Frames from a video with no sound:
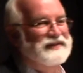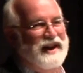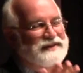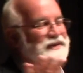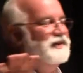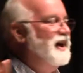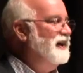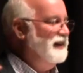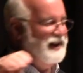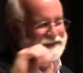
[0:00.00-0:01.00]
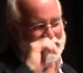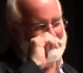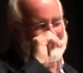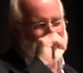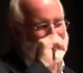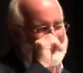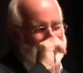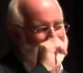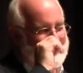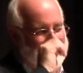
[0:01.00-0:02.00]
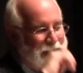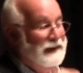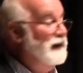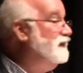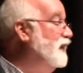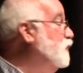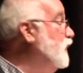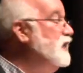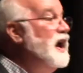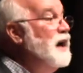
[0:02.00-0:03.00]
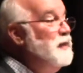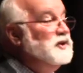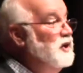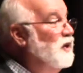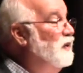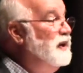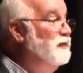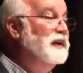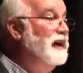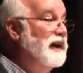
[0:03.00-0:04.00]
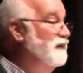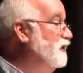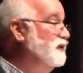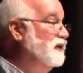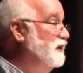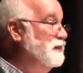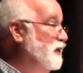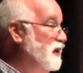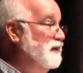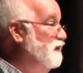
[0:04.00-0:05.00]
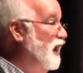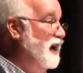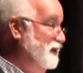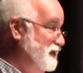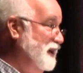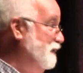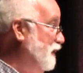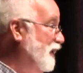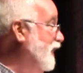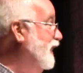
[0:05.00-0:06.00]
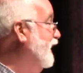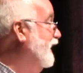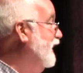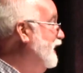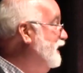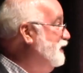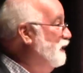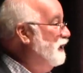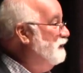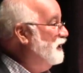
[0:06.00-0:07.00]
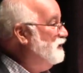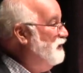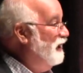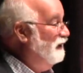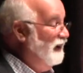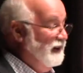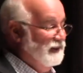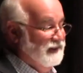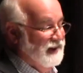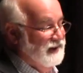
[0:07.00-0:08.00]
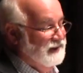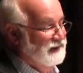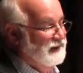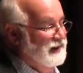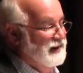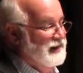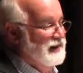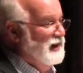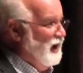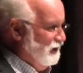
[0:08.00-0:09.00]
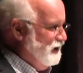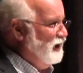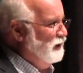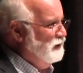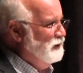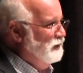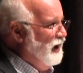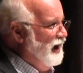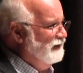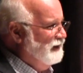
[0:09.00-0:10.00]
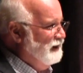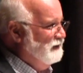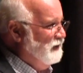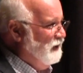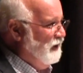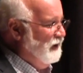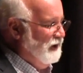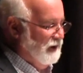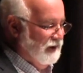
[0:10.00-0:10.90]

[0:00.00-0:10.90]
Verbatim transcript: these guys are dying laughing over here. And I, uh, I said, Well, yeah, but you know, he really gave us some good advice, and we're doing much better. I'll, I'll I'll tell her you were asking for